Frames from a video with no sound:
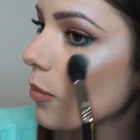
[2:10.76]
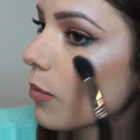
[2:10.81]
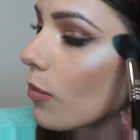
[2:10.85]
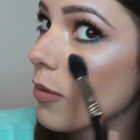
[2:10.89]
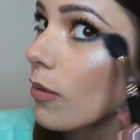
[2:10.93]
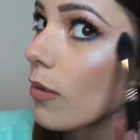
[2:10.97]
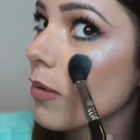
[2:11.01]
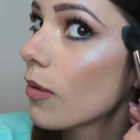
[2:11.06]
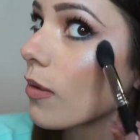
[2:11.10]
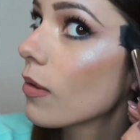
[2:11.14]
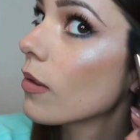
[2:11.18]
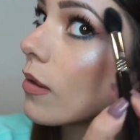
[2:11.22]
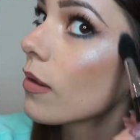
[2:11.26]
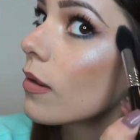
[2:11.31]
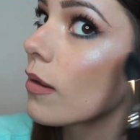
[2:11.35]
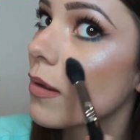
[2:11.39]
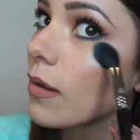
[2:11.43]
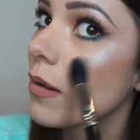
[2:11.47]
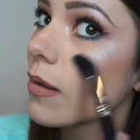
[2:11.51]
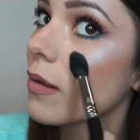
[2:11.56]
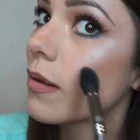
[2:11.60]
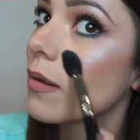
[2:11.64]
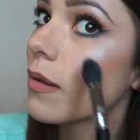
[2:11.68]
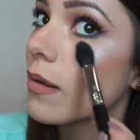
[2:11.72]

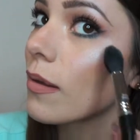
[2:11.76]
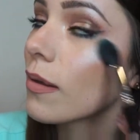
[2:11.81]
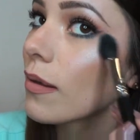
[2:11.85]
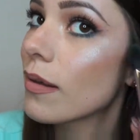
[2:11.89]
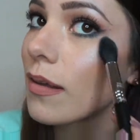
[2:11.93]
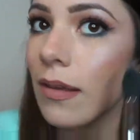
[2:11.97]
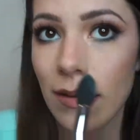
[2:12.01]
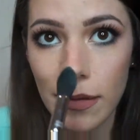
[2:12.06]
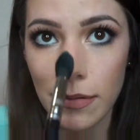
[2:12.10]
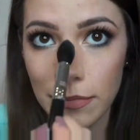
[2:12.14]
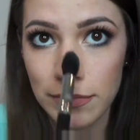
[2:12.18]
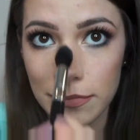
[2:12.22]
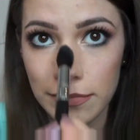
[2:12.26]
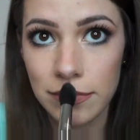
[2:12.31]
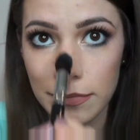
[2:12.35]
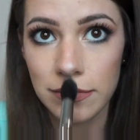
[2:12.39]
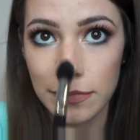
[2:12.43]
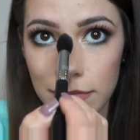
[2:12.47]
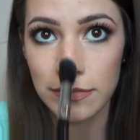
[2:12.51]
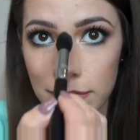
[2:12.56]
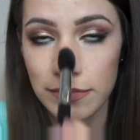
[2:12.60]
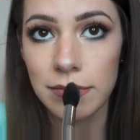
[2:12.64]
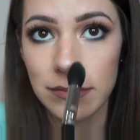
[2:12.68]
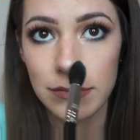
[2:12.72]

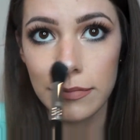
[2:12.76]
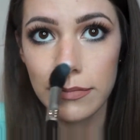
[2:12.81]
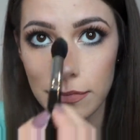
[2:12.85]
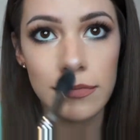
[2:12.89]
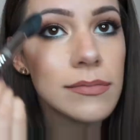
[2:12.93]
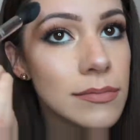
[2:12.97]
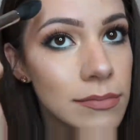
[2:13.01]
Nothing is said.